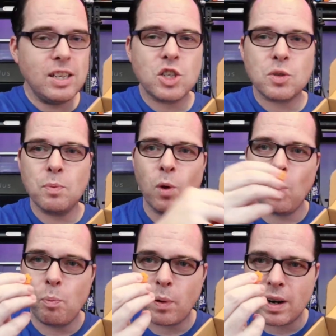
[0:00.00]
the
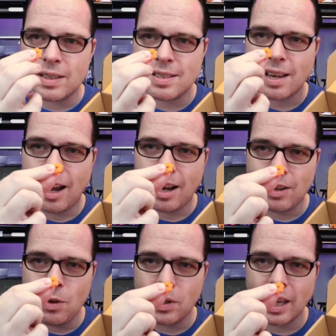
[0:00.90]
small parts
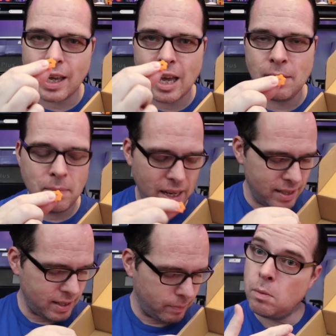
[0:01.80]
are looking
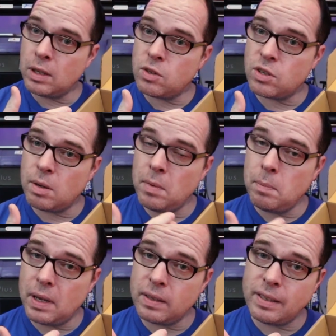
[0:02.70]
amazing. You want to see me
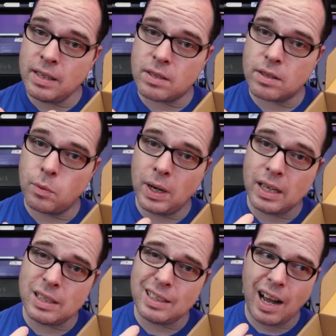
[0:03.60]
build this?
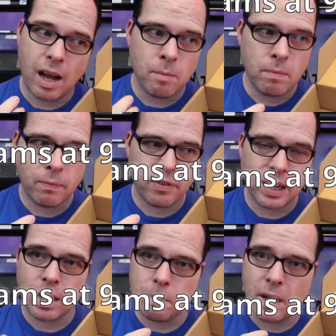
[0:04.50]
Well, I'm
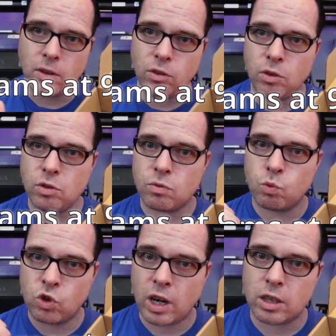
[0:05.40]
thinking about to
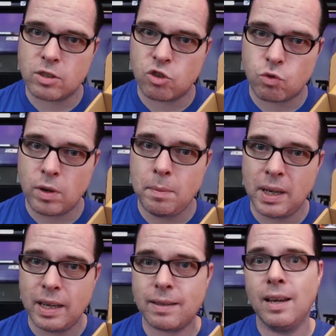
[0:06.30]
start
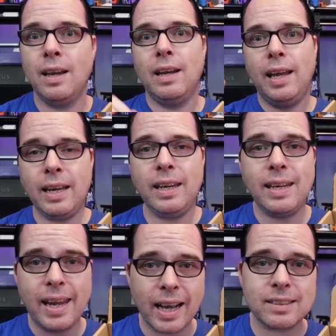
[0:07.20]
streaming it in the
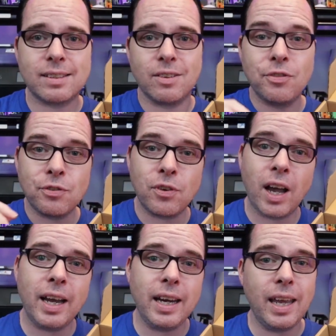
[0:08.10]
next
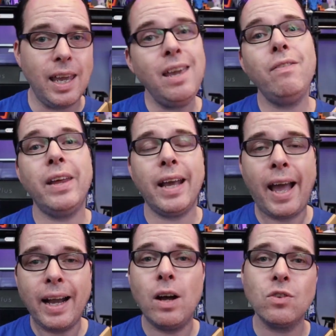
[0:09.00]
Friday evening
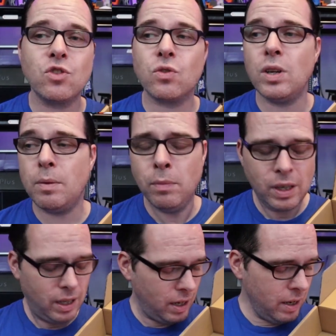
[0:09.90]
hangout stream,
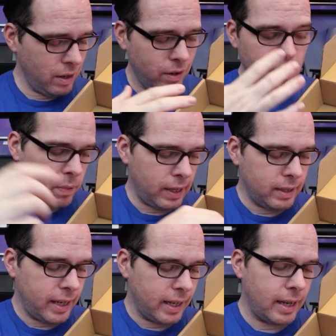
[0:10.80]
you know,
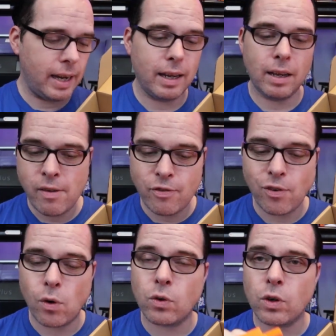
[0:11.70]
building uh, a
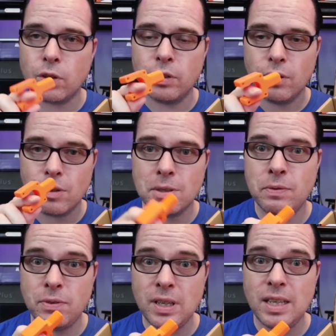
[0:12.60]
Voron
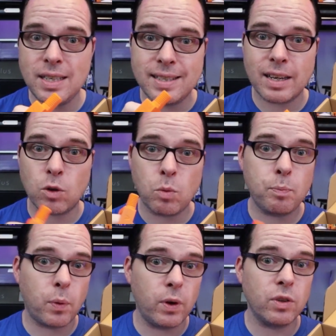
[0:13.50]

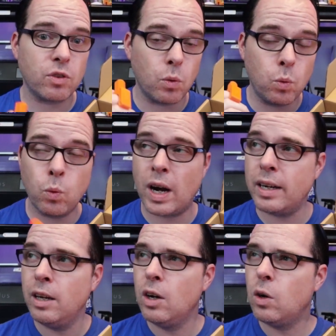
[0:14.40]

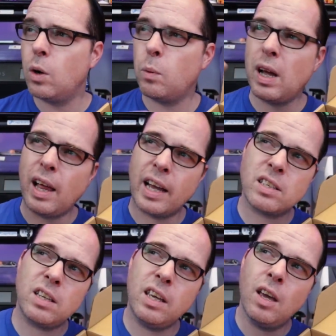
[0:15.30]
V0.1 or well
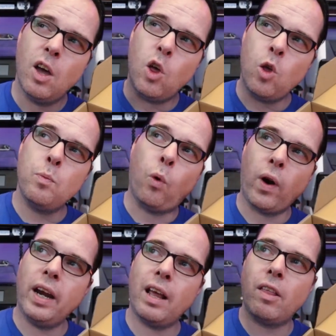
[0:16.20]
actually
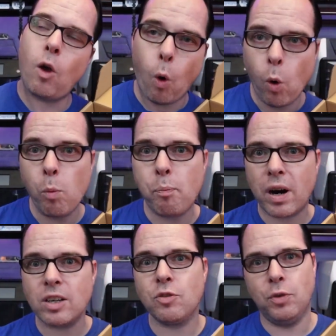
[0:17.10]
upgrading the old
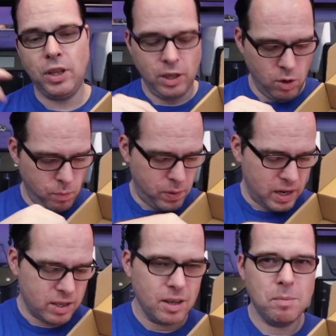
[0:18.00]
parts for the new
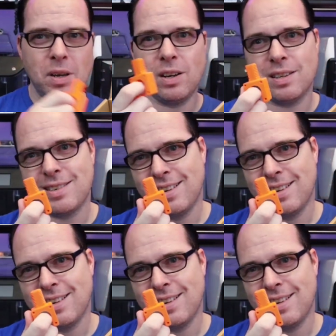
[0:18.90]
part because